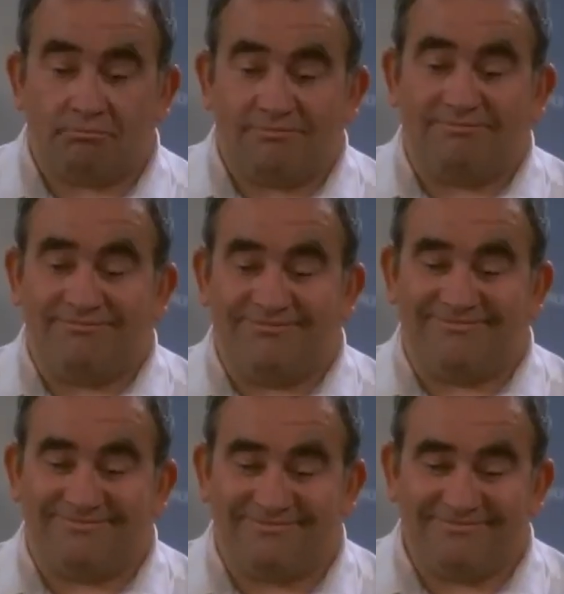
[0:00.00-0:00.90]

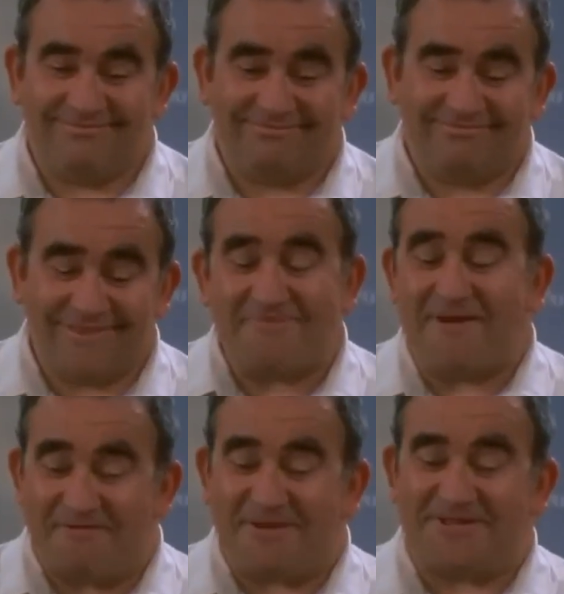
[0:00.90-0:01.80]

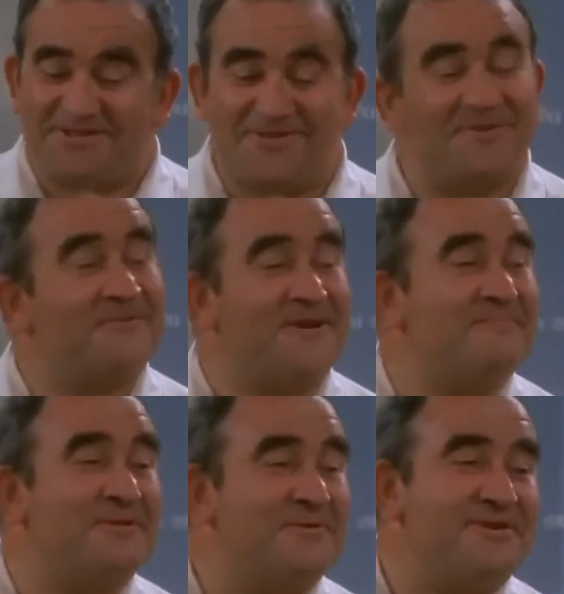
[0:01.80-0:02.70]
I'm happy just doing
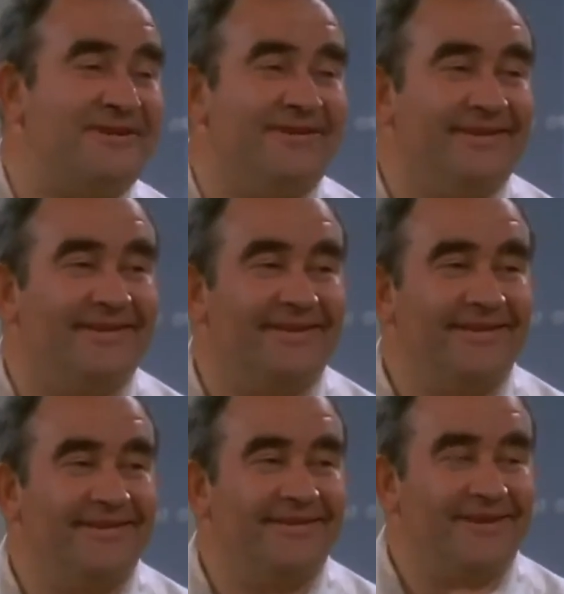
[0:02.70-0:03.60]
what I'm doing.
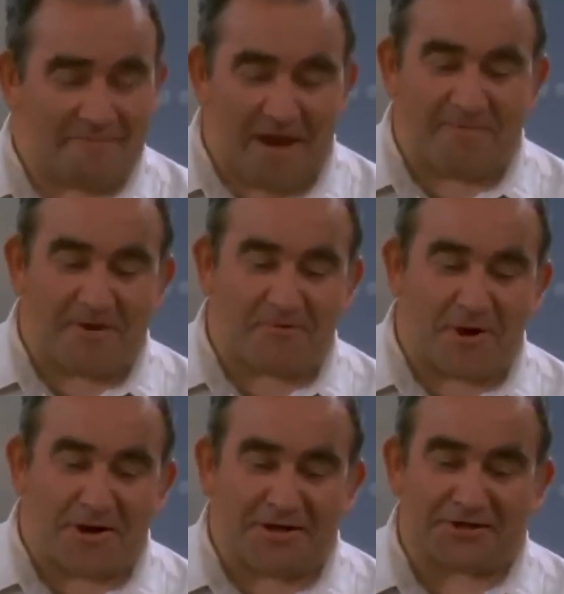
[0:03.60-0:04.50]
I'm happy
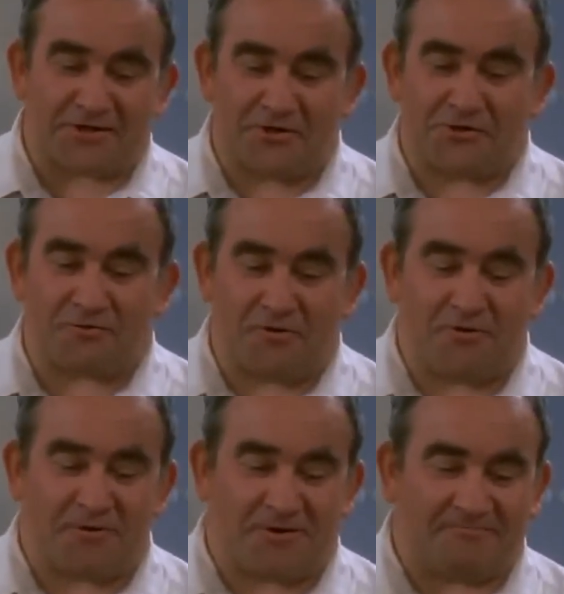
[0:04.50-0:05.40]
running this
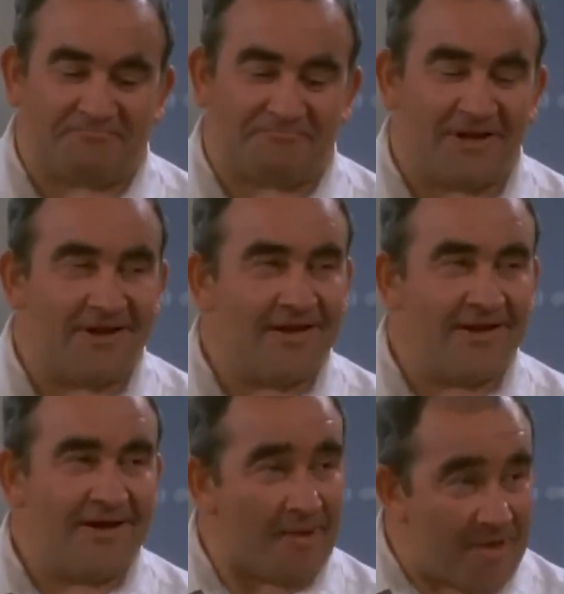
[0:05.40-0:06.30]
newsroom, and
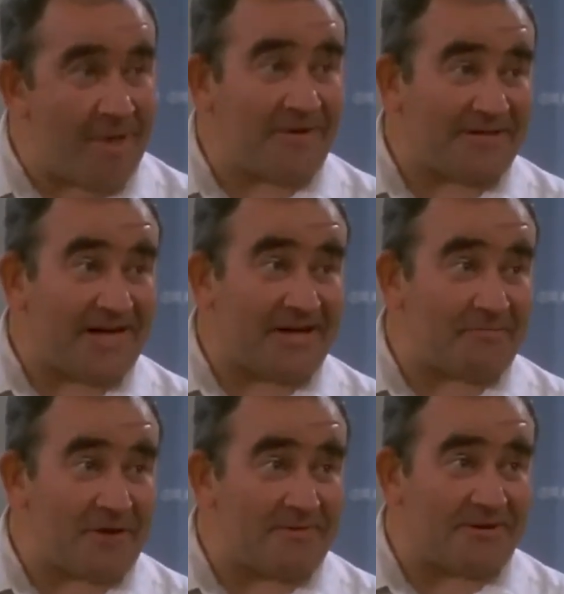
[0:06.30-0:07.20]
I'm happy
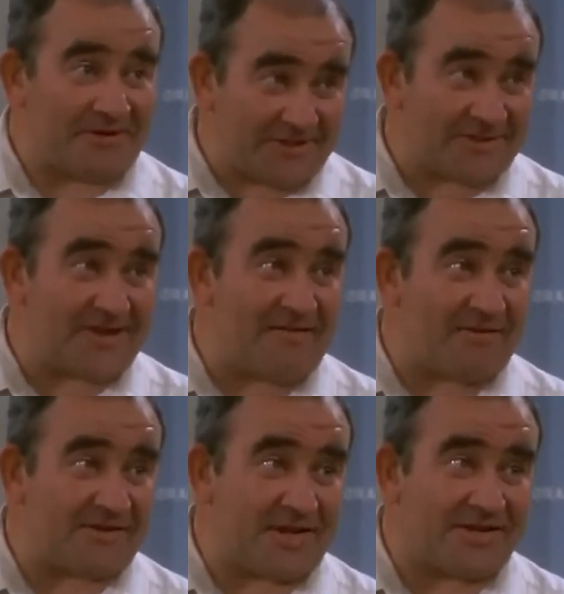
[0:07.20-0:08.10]
telling people that this
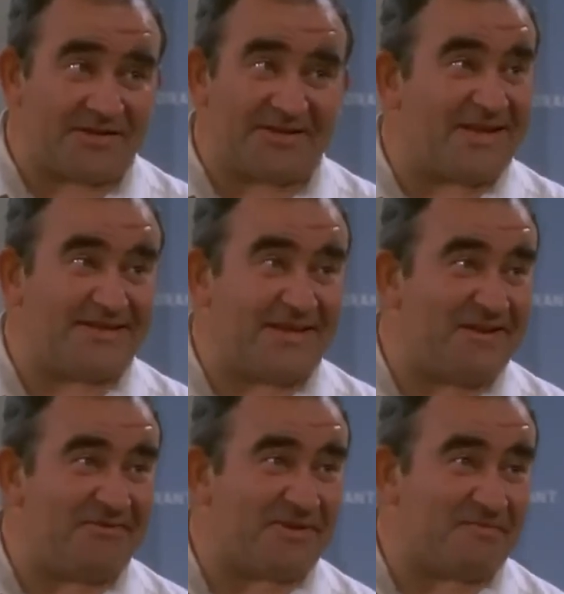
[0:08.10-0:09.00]
conversation doesn't
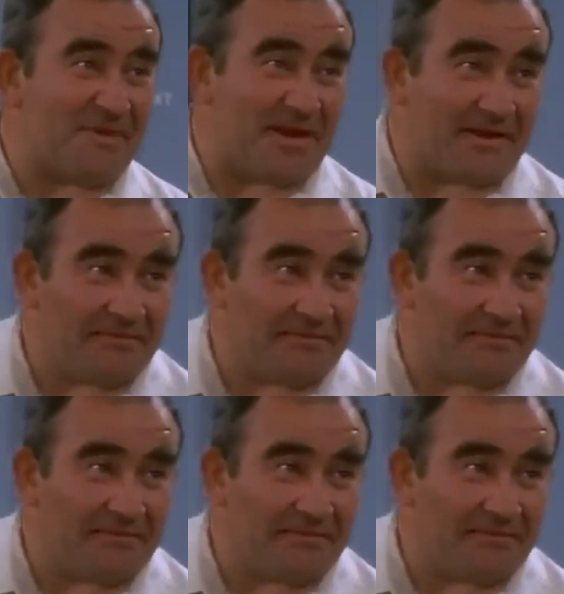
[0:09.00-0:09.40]
interest me.